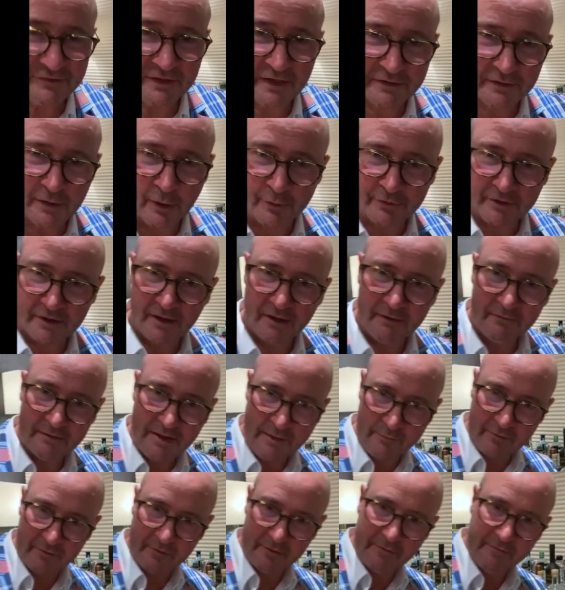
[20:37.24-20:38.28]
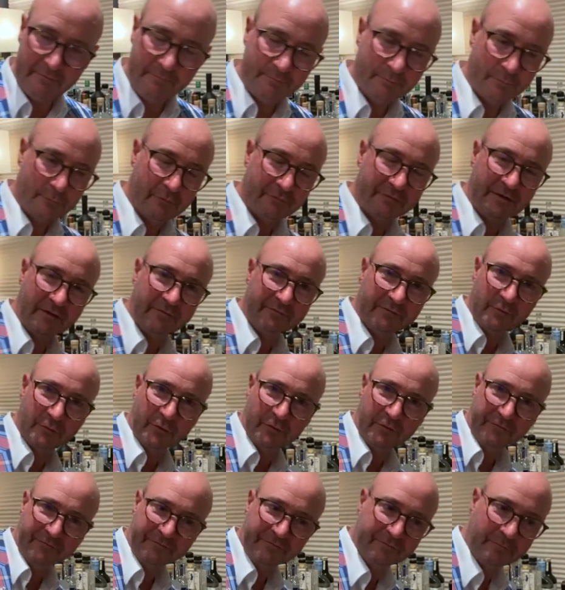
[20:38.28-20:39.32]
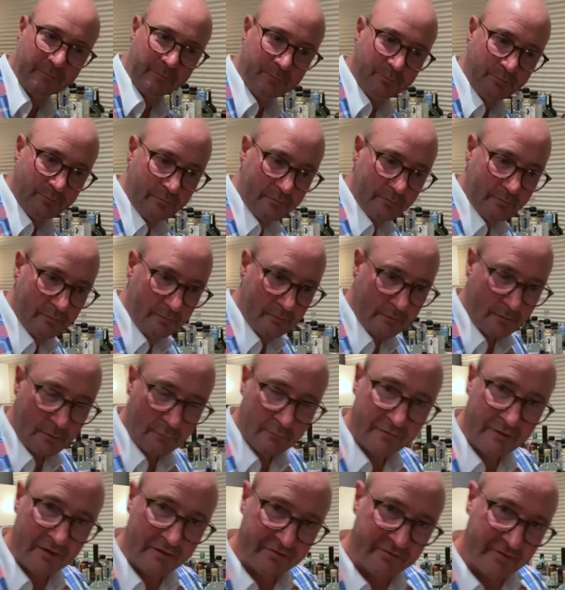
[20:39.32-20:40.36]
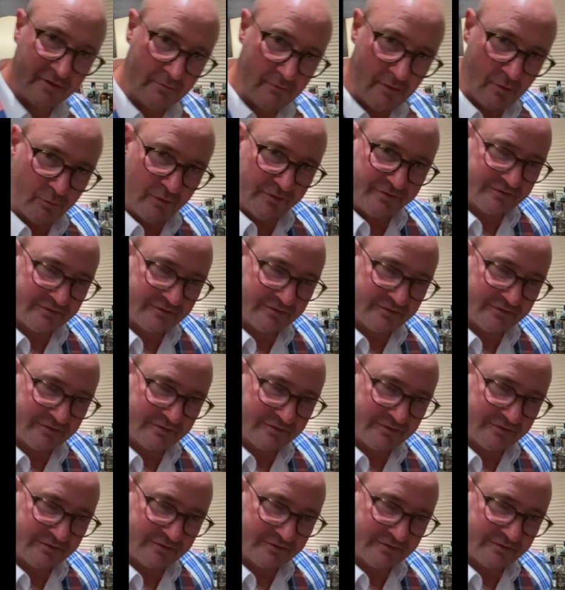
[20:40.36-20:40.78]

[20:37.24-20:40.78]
we've done Okar, Amaro, we've done Vermouth, we've done single malt